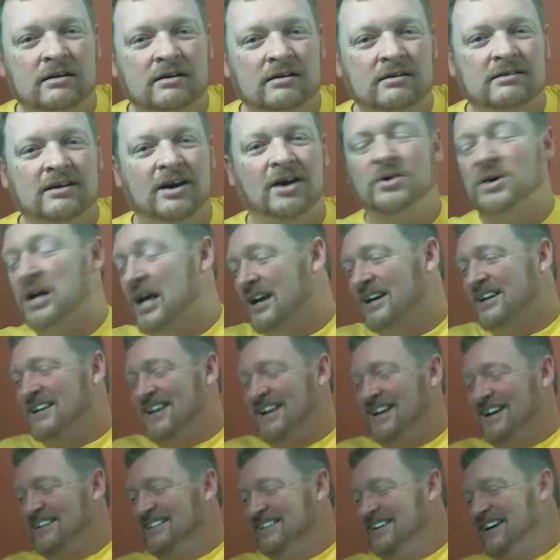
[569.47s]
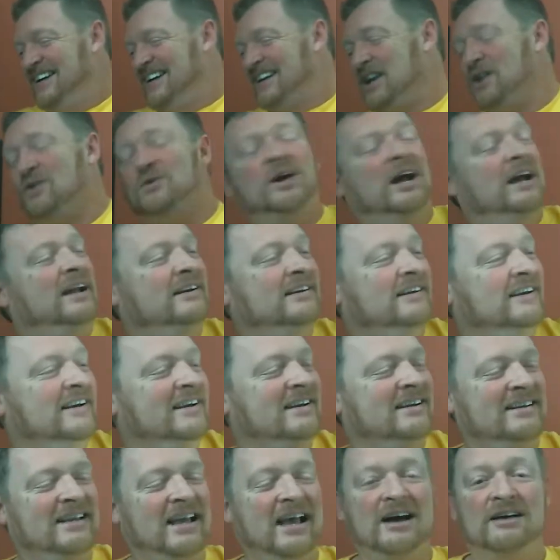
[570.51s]
Oh, heck yeah. Okay.
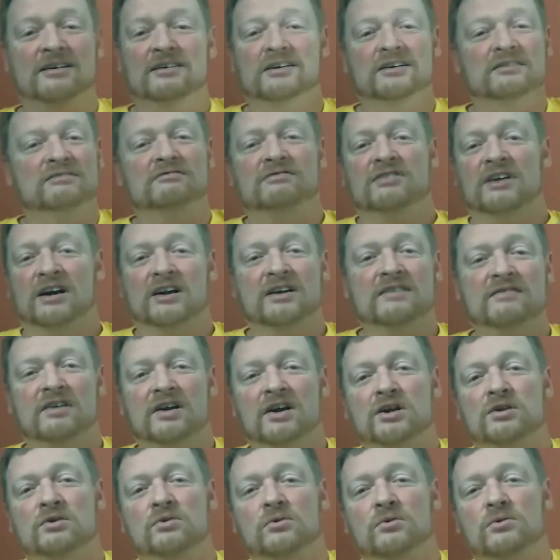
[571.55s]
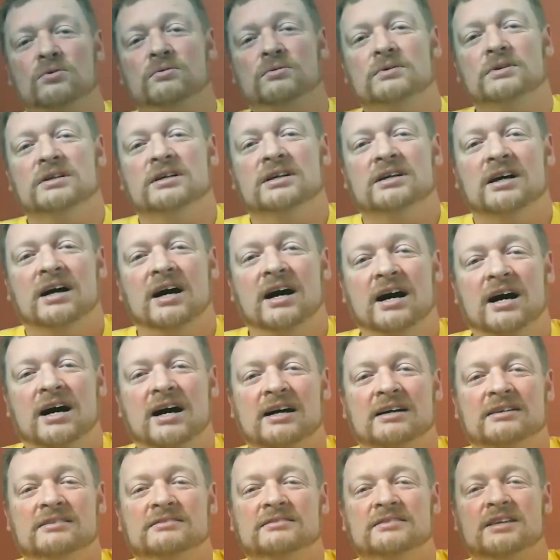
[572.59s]
Yeah, very, very cool.
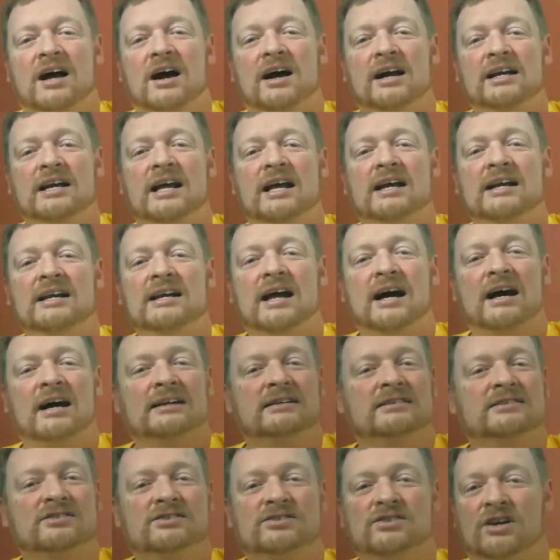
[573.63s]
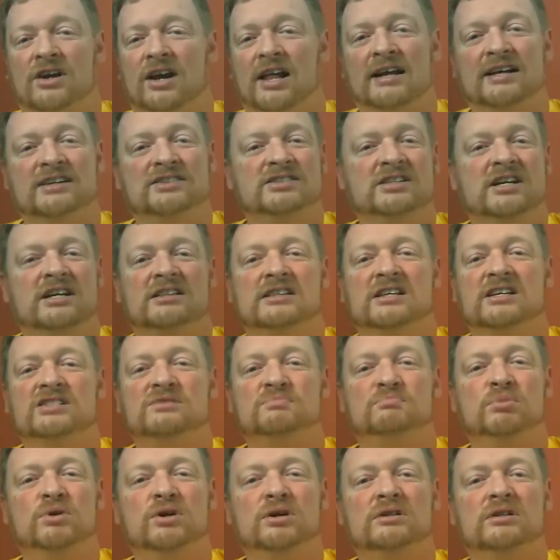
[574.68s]
9.8. Like I said, this
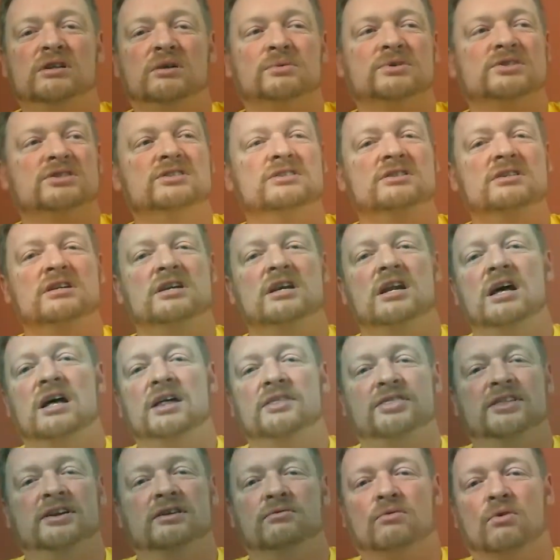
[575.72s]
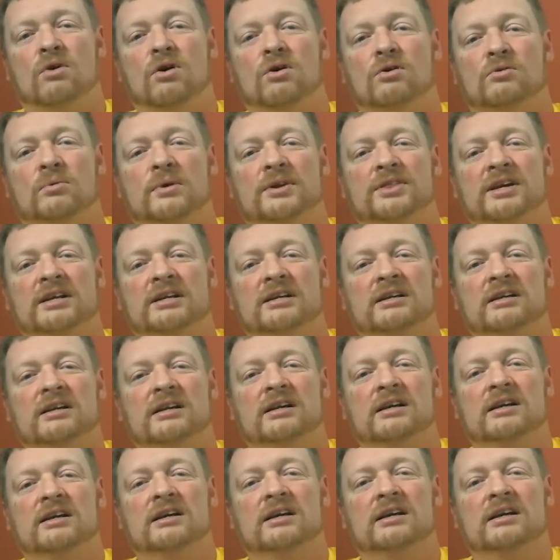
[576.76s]
book, there was nothing wrong with it.
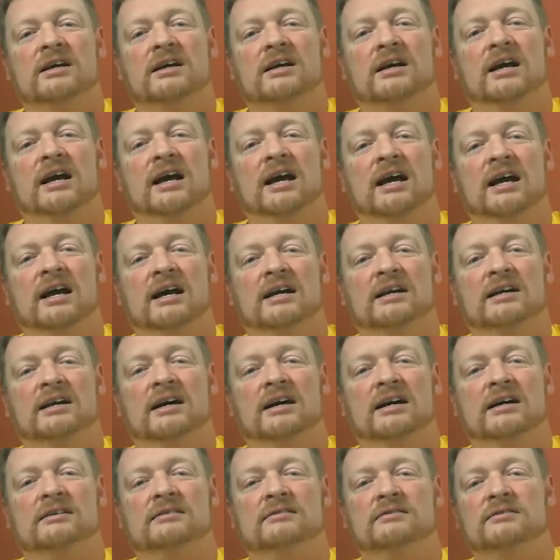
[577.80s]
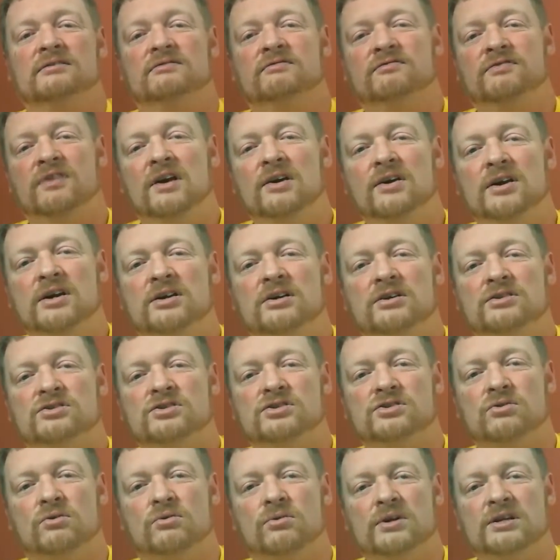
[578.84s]
And very good
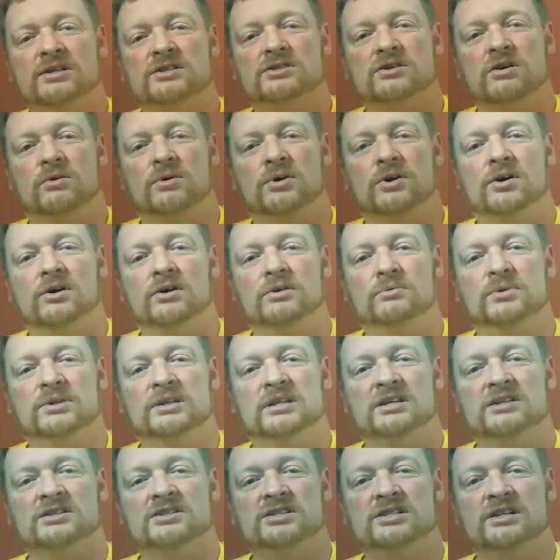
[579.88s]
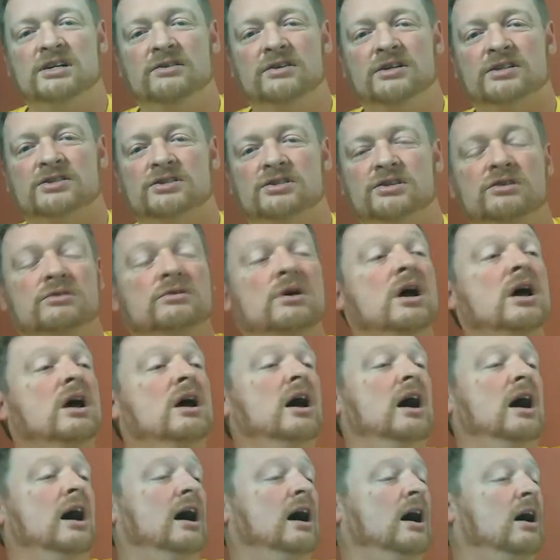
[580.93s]
stories going on with this series, too.
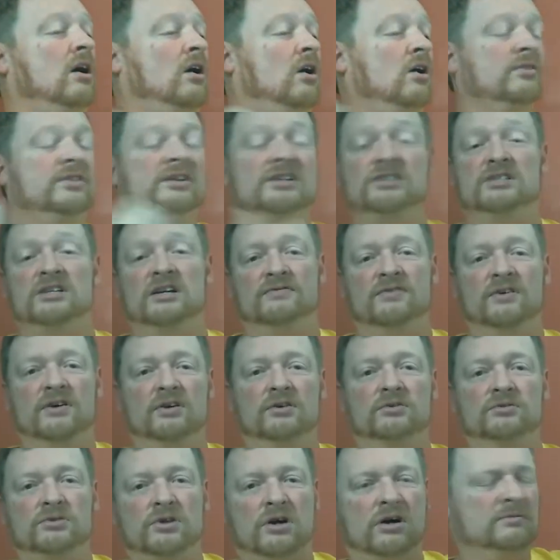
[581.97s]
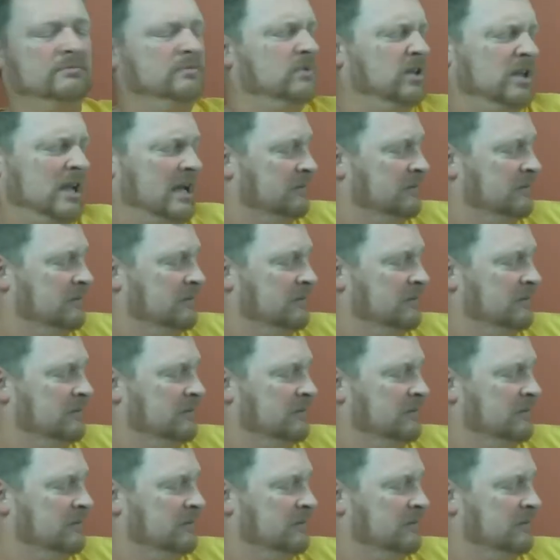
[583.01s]
All these different little... yeah,